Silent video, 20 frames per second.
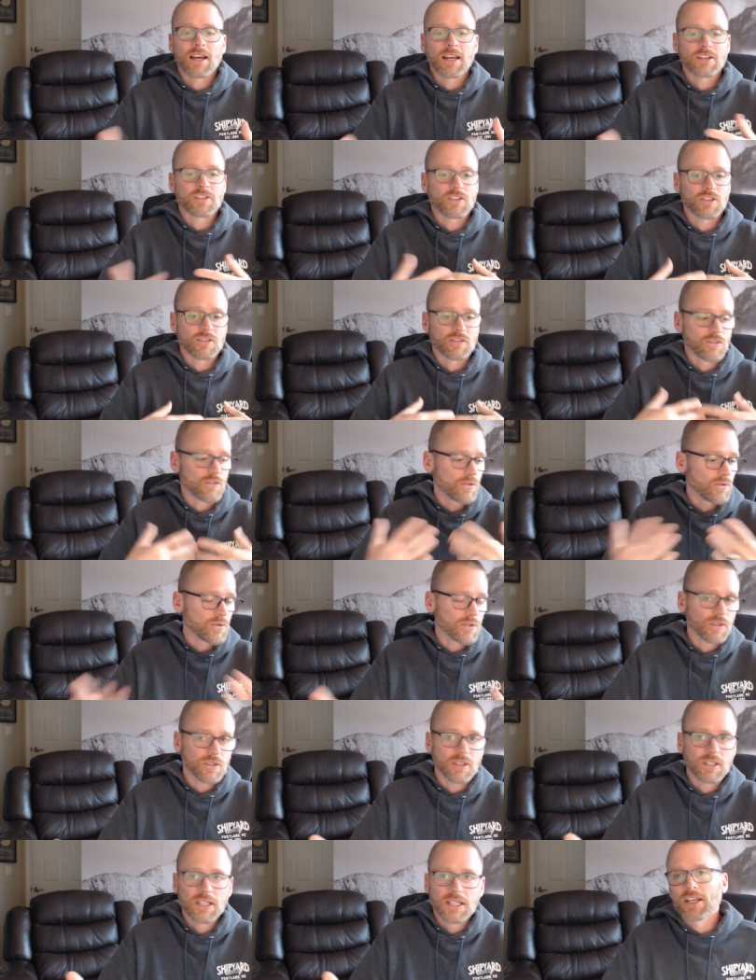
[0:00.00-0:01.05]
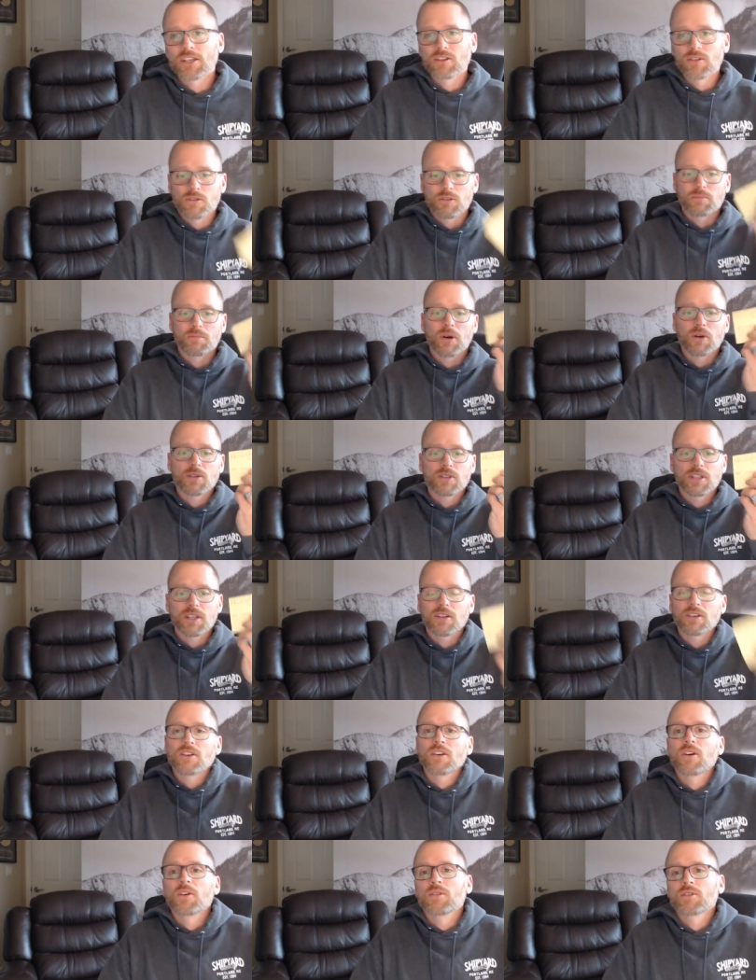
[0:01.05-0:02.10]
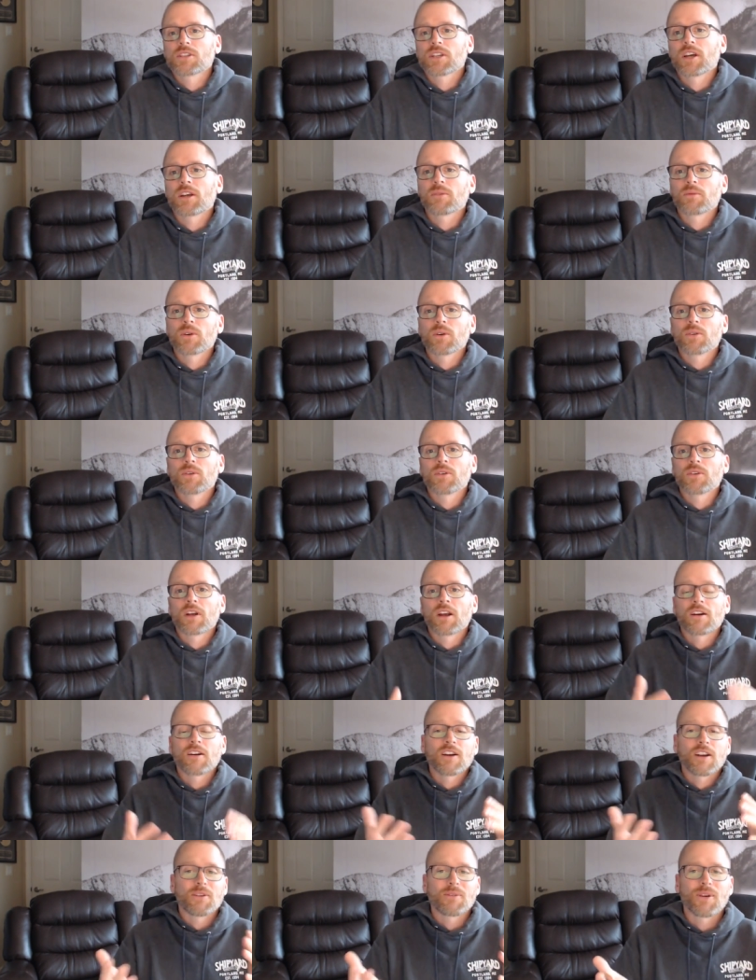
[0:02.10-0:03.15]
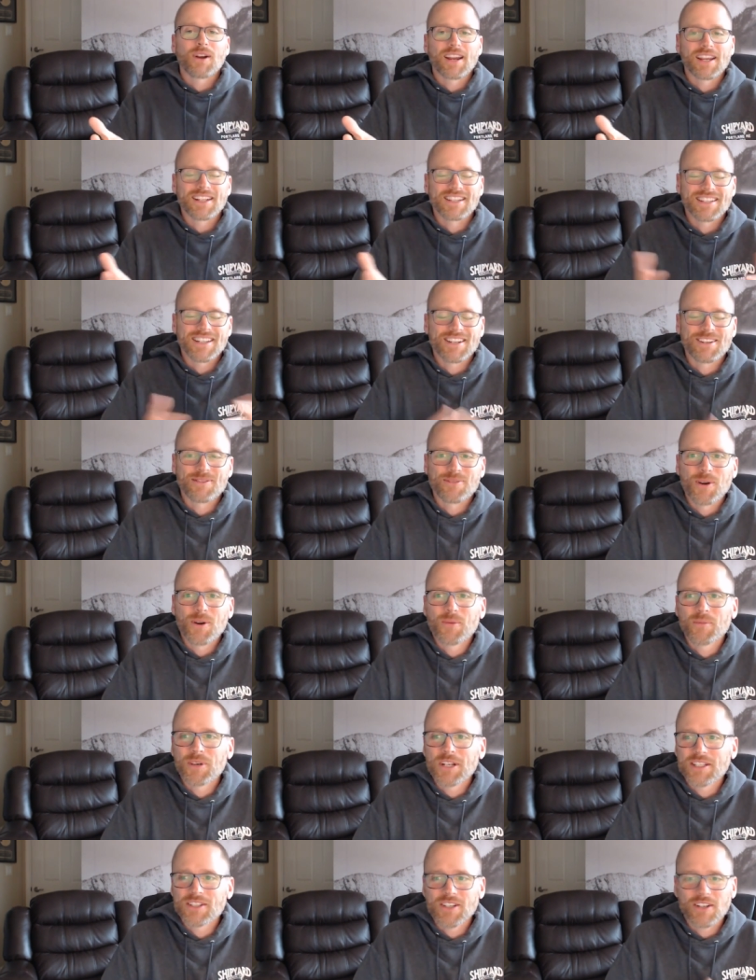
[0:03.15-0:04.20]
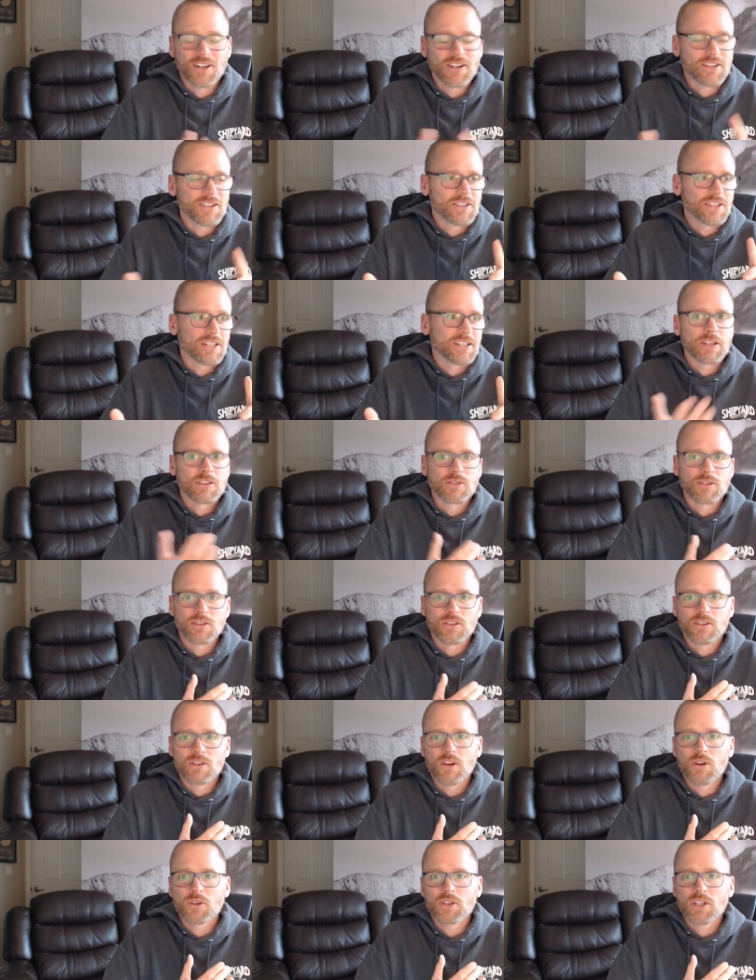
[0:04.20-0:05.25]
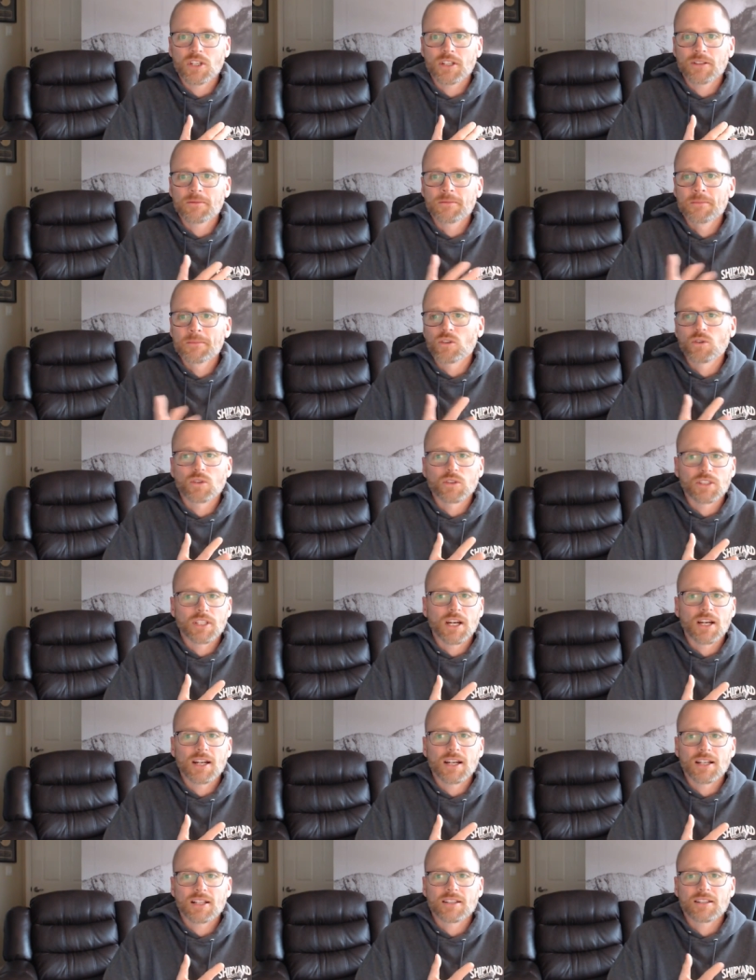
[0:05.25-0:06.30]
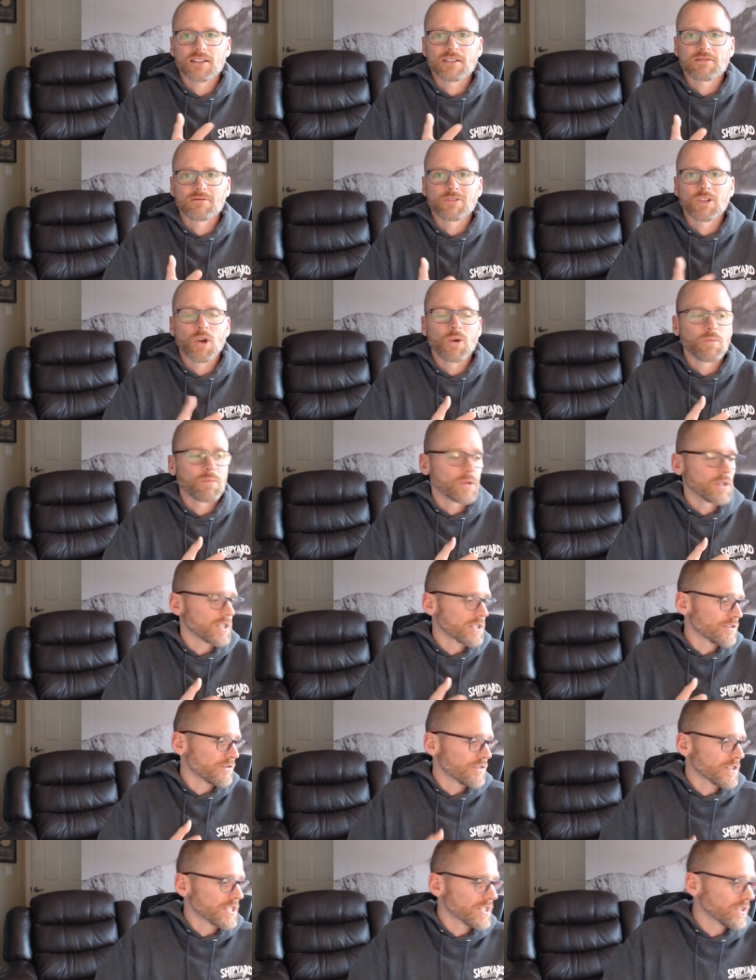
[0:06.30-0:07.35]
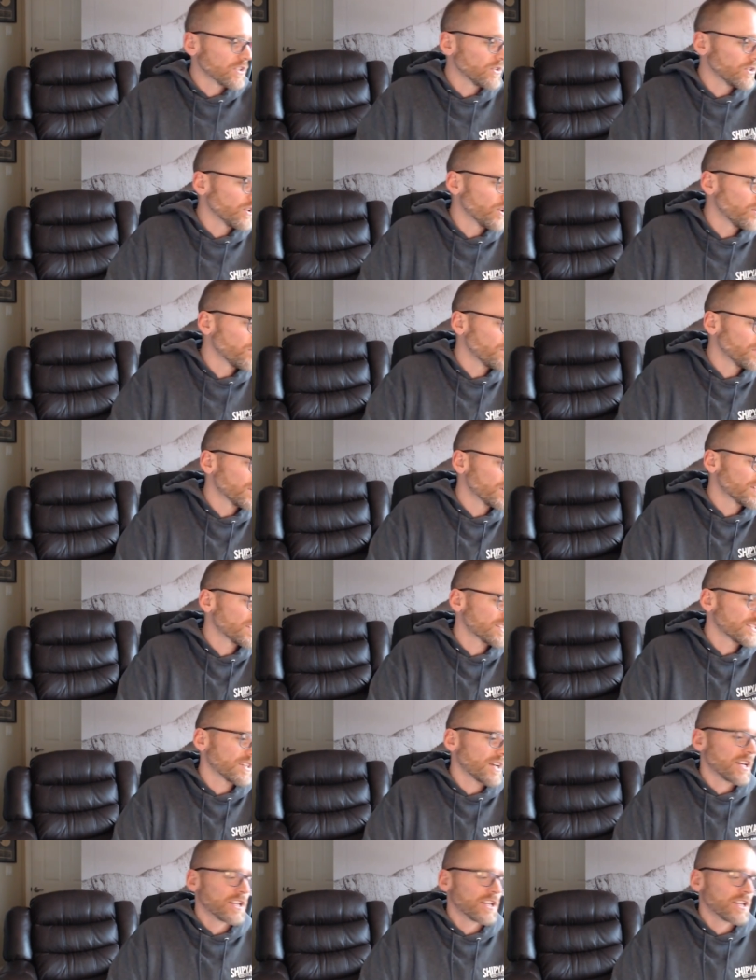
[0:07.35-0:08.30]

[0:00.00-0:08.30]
I just doodle. I use Post-it notes. I wrote or I write in Roam Research. I use Notion, Google Docs, notebooks. Books, physical notebooks.